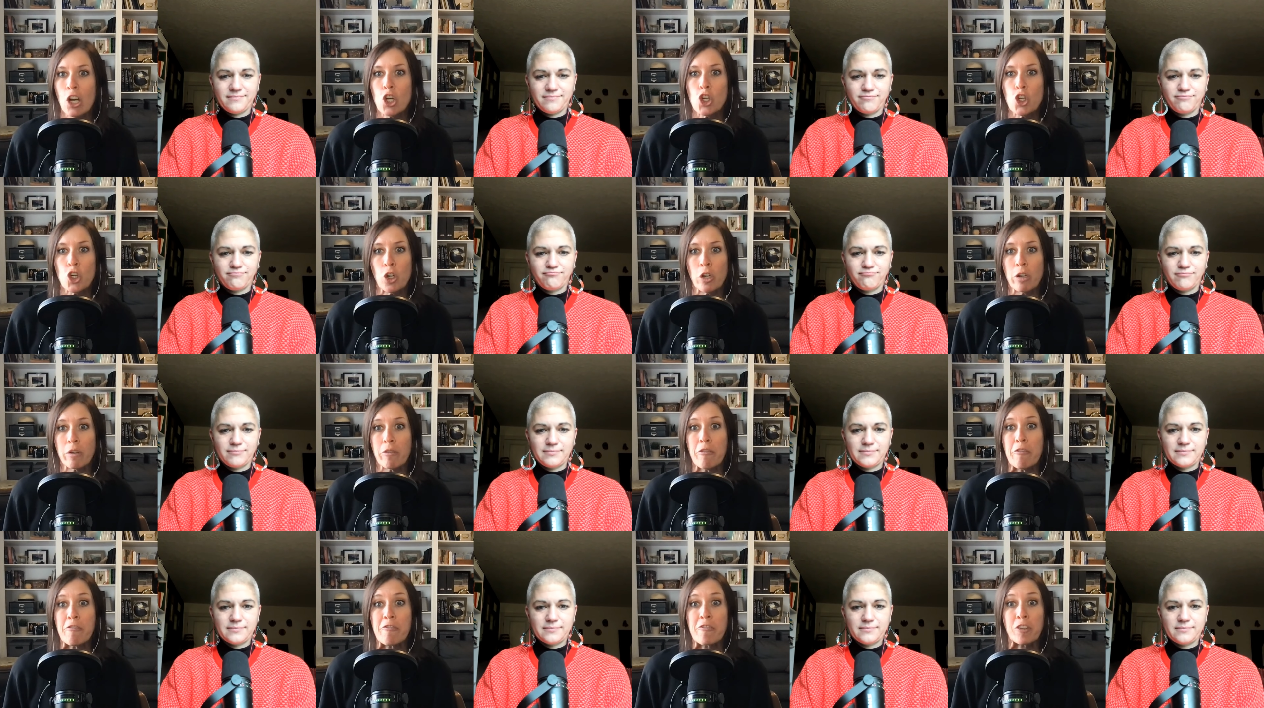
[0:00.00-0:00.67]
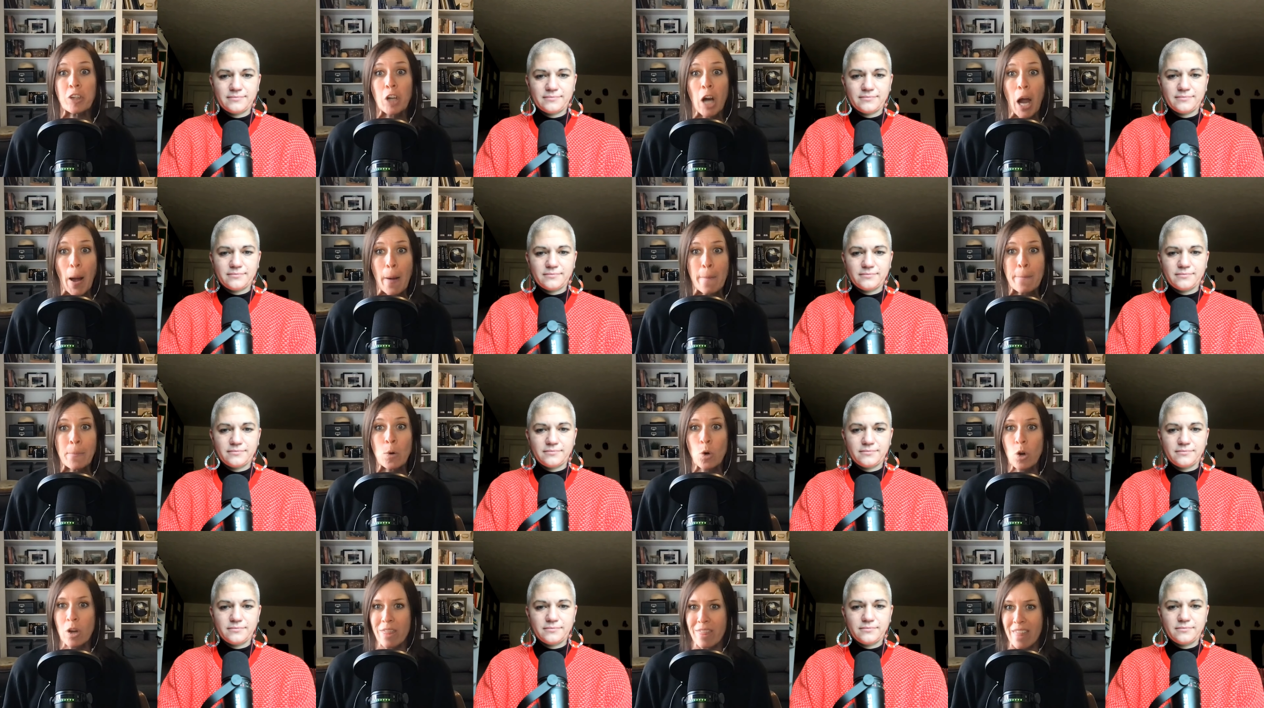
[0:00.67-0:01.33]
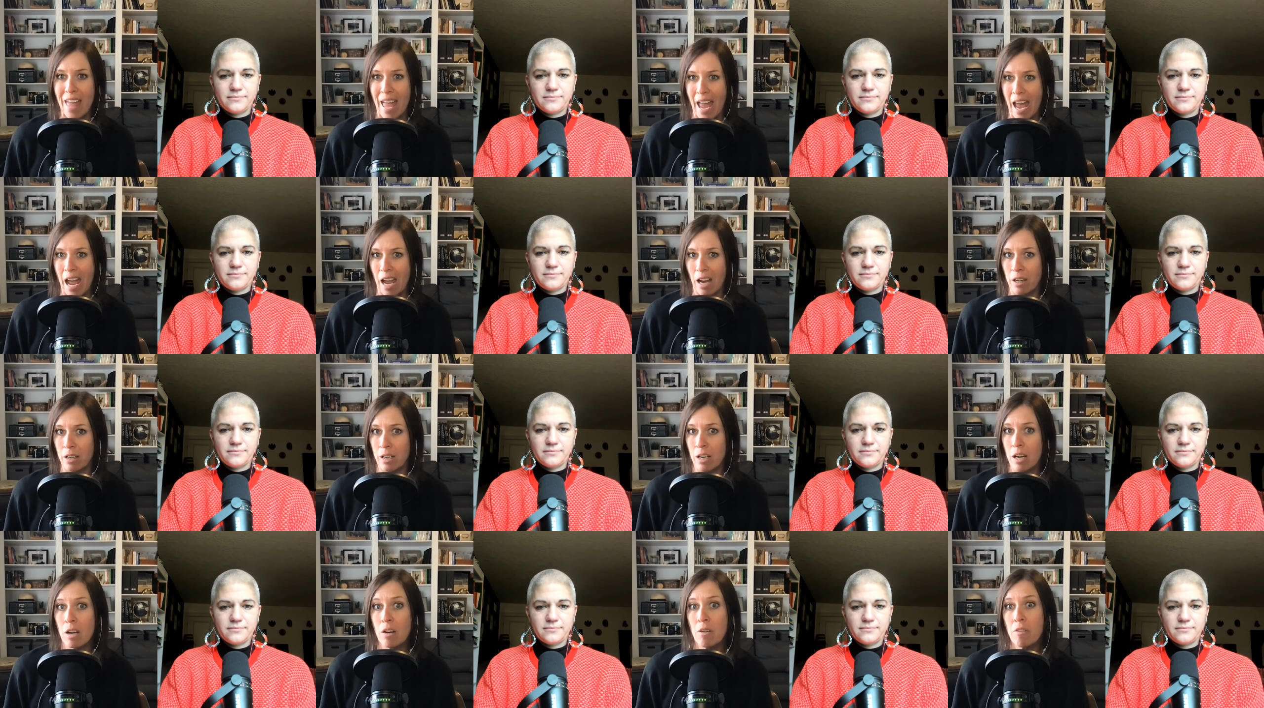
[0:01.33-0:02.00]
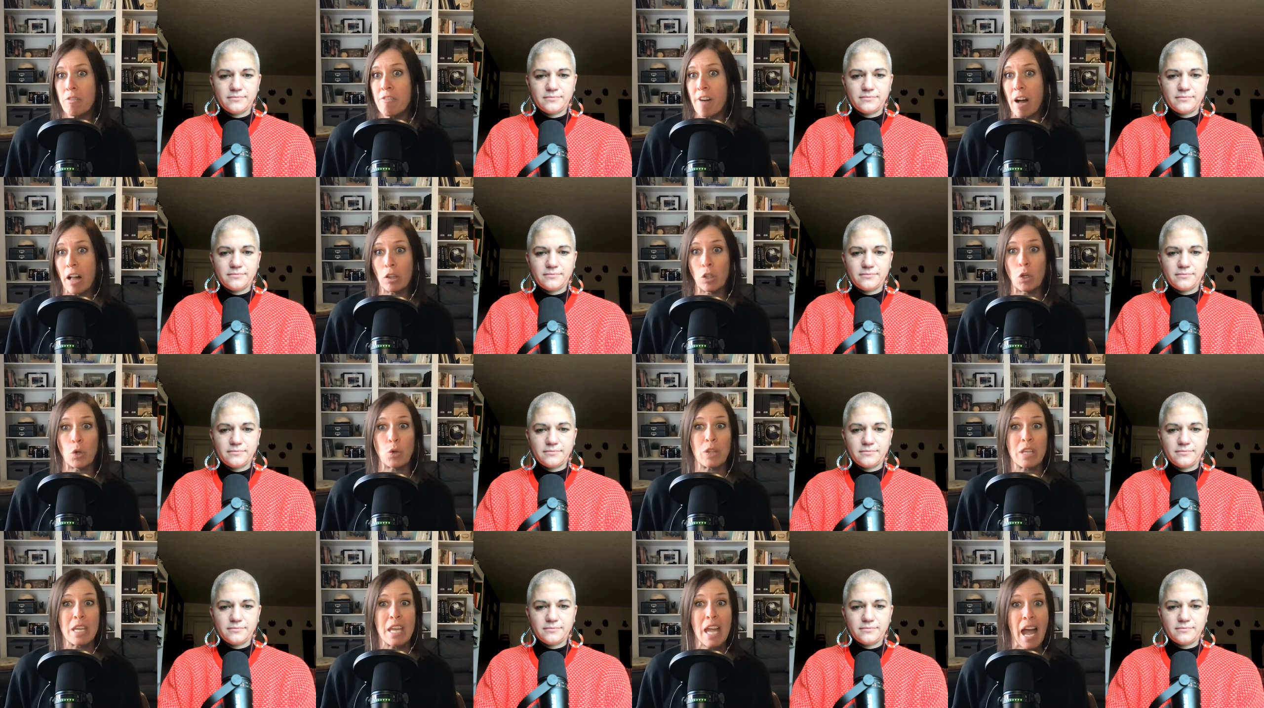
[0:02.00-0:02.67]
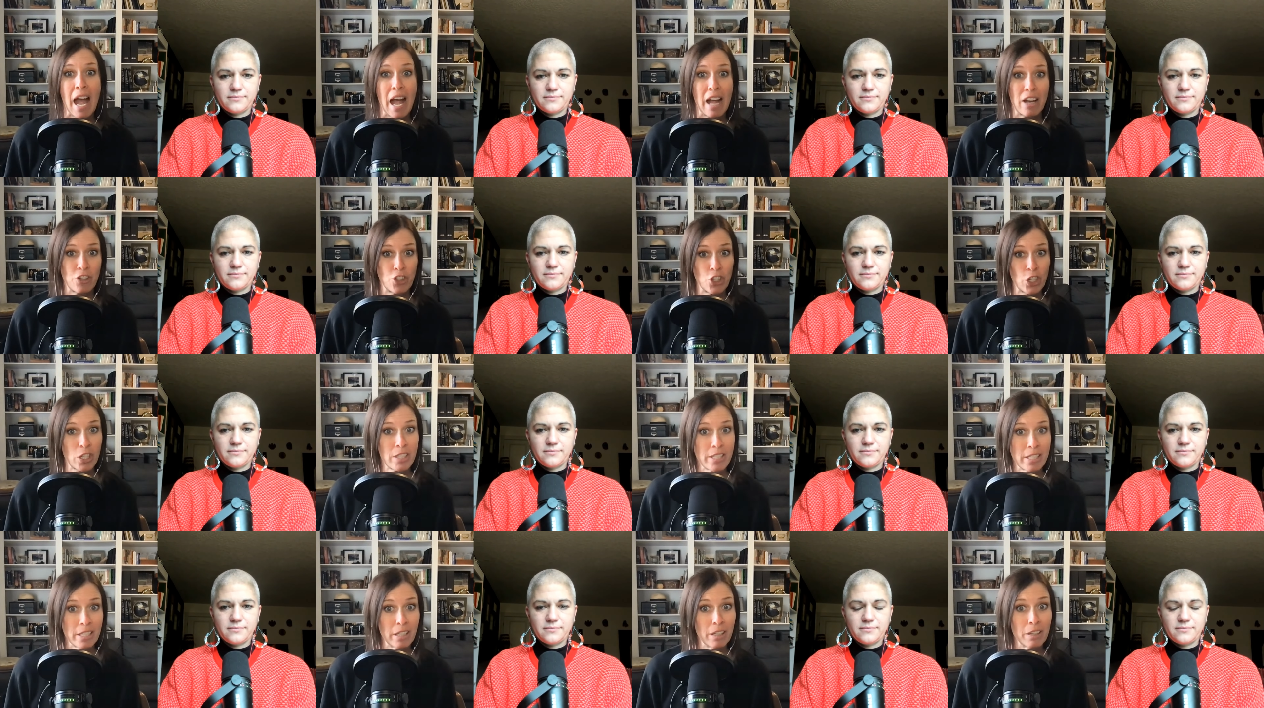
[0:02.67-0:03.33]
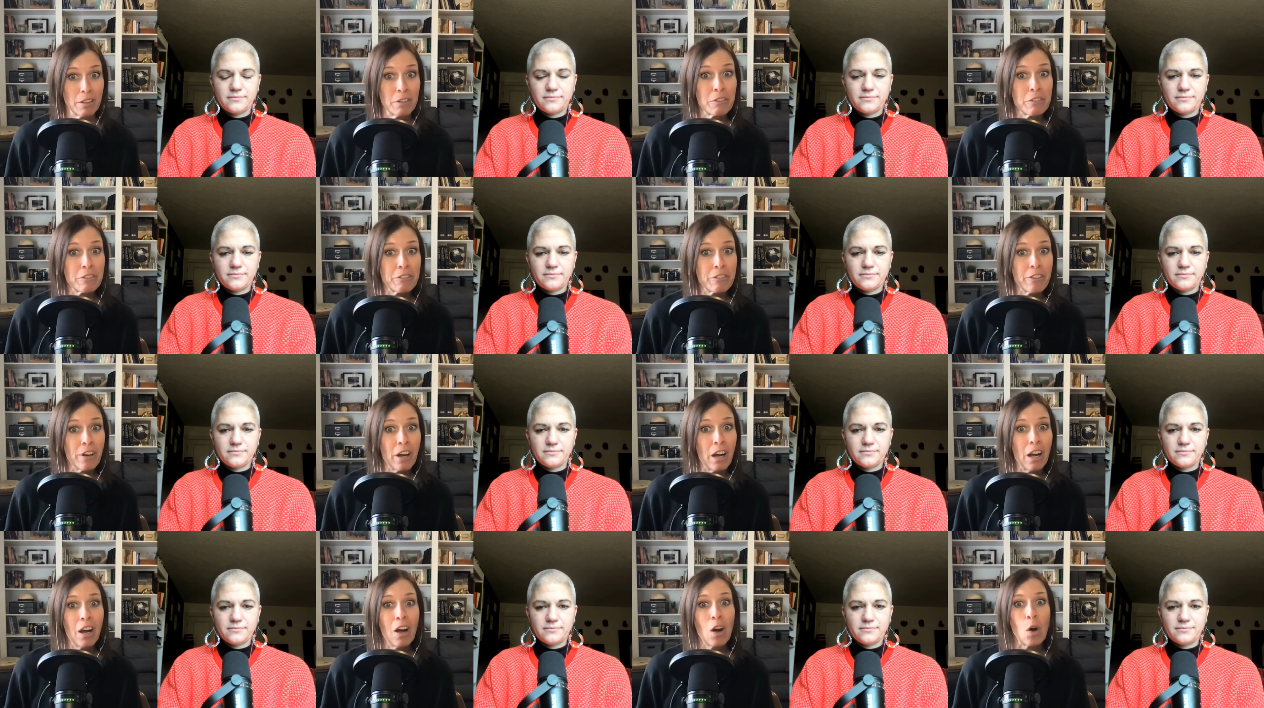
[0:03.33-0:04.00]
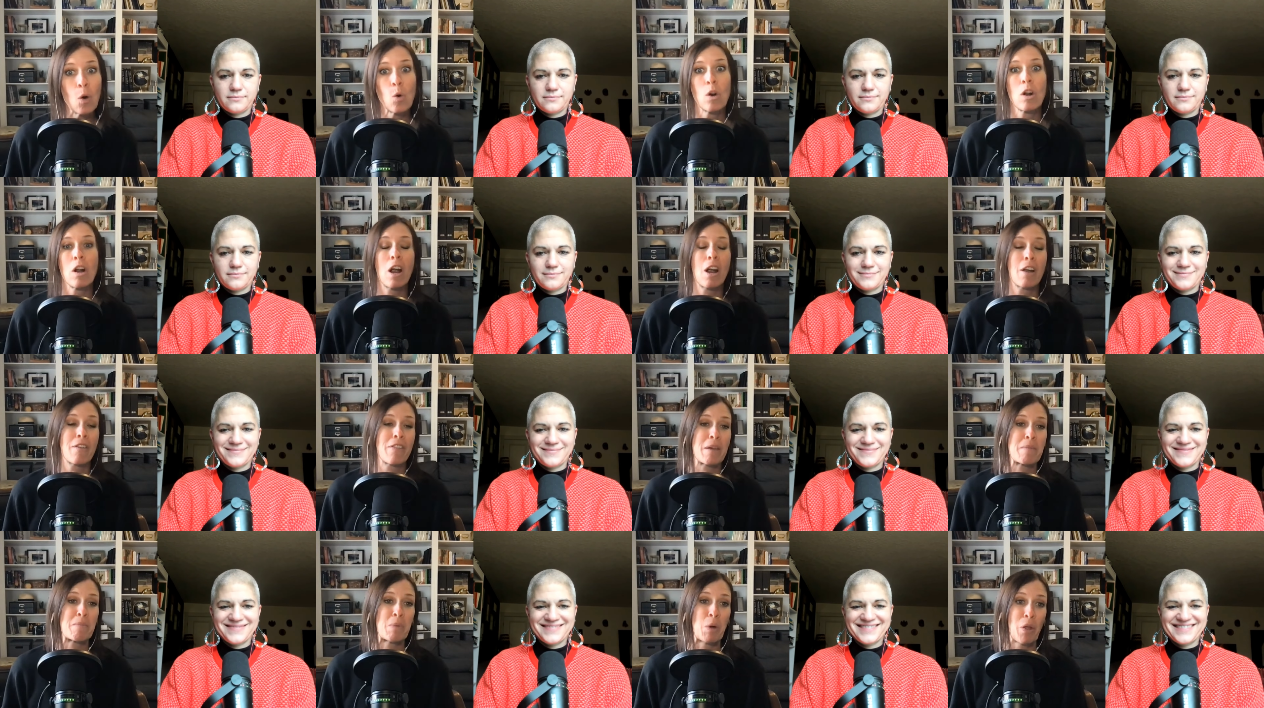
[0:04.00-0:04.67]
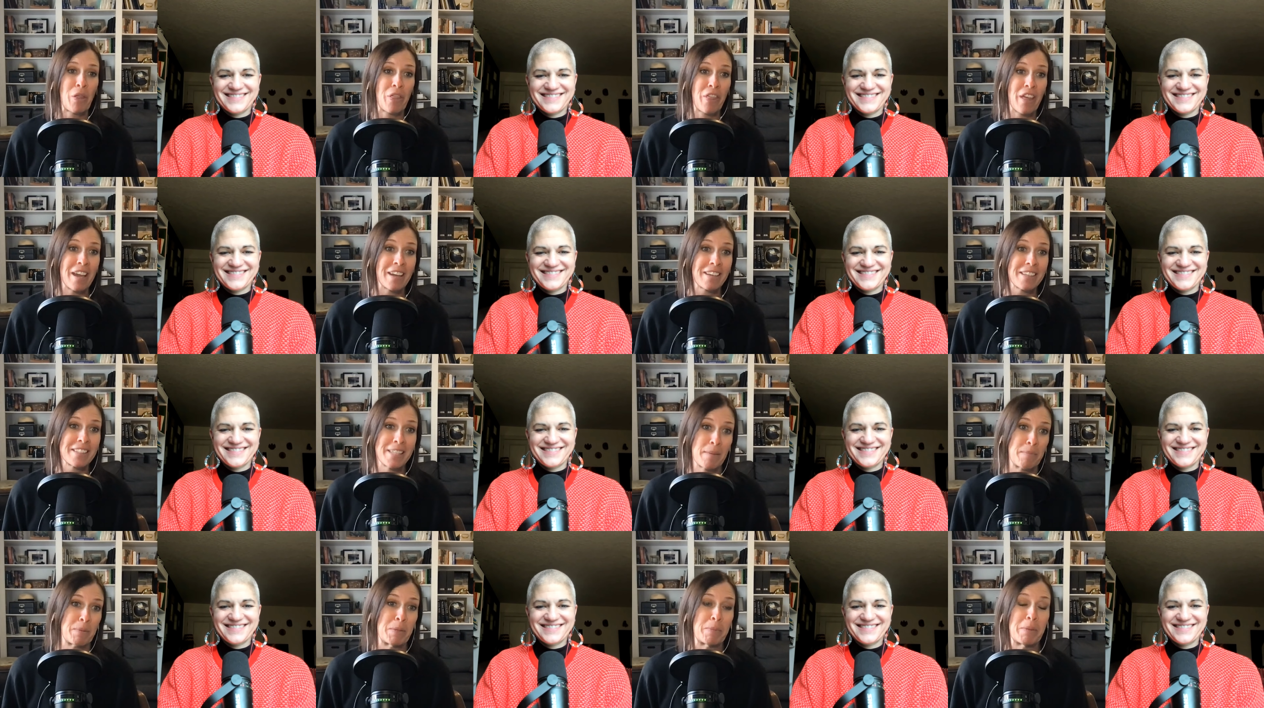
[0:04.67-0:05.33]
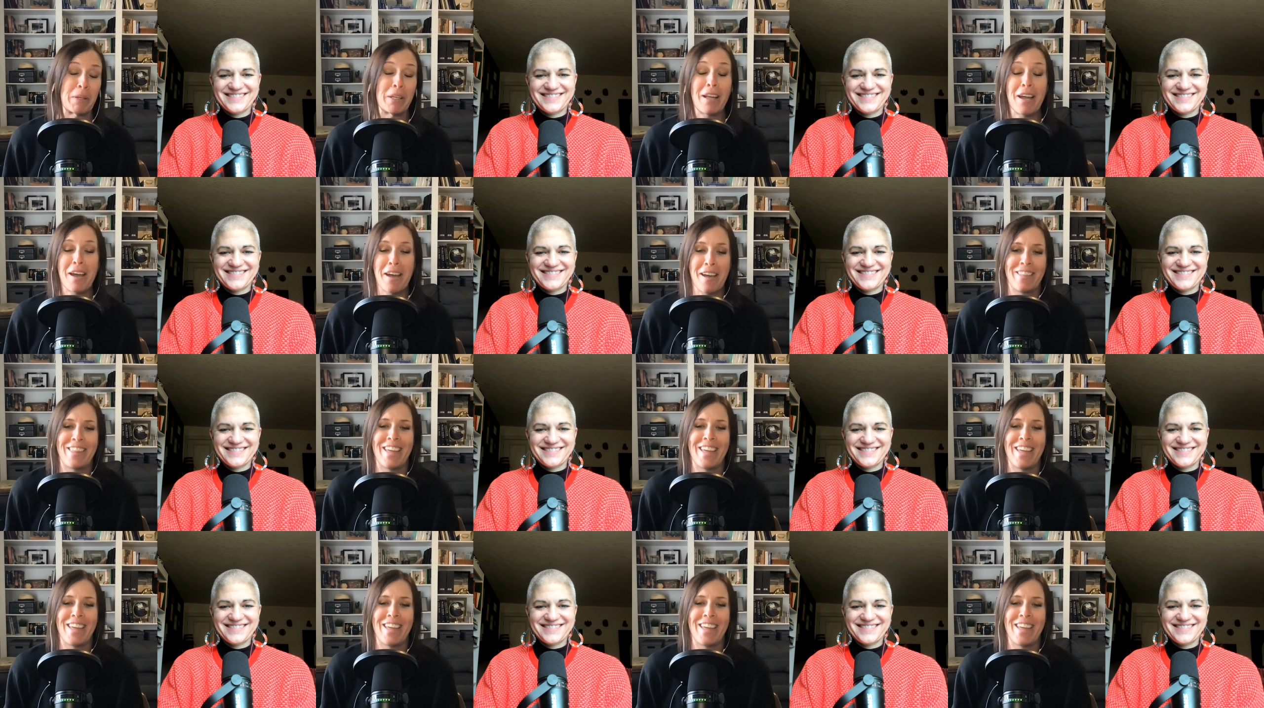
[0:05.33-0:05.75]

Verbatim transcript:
Speaker 1: Should from or than follow the adjective? Or are they both acceptable? Ah,